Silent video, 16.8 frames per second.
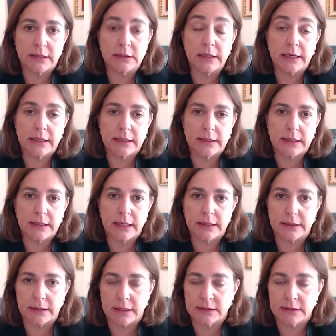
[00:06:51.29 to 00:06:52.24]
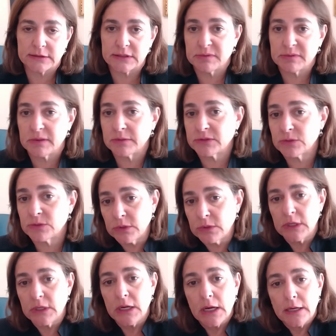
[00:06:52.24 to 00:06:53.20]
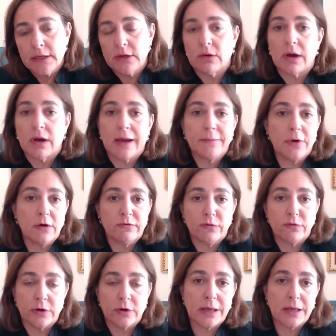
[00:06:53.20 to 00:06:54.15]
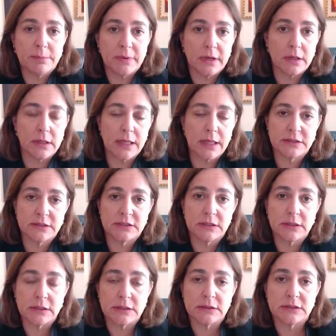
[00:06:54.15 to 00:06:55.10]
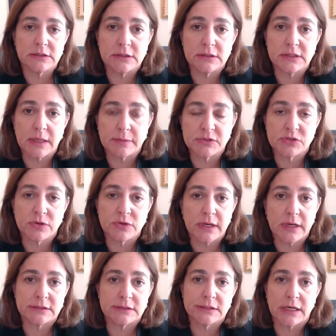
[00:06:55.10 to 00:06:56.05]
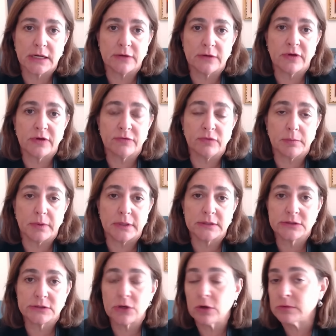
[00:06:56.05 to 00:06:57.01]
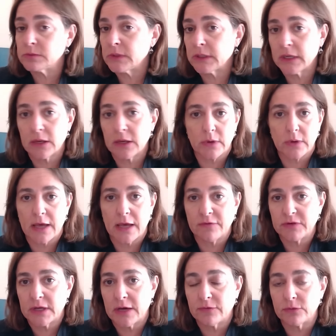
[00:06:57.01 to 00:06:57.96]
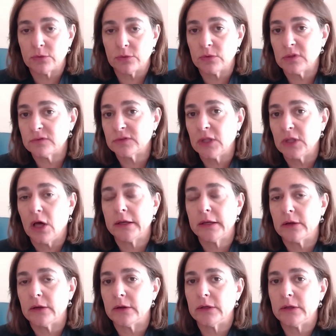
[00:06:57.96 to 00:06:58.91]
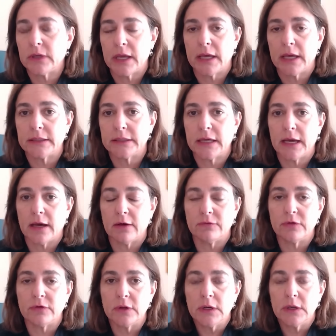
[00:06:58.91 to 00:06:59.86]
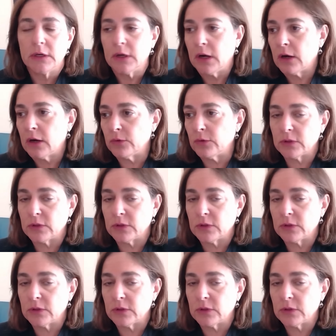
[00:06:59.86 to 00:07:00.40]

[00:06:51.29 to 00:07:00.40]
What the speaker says: late at night against these people. So, you know, I'm all for not being allowed to demonstrate outside of everybody's home. But again, we have to have a rule of law here. You can't have a